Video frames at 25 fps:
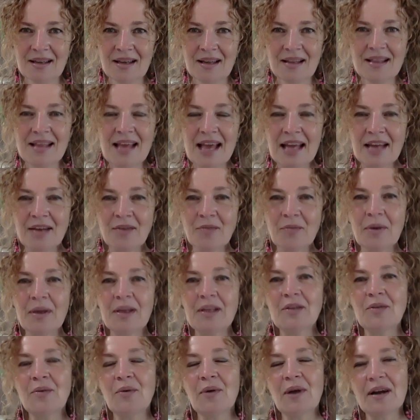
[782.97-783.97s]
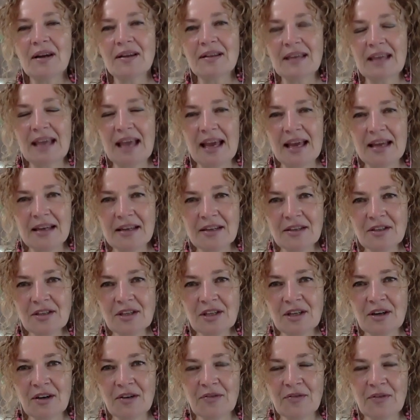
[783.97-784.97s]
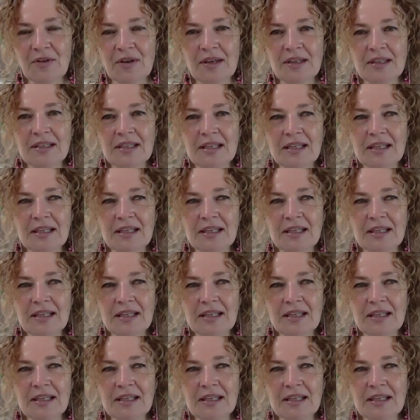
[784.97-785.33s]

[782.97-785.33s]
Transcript: Then when you are the energy of it,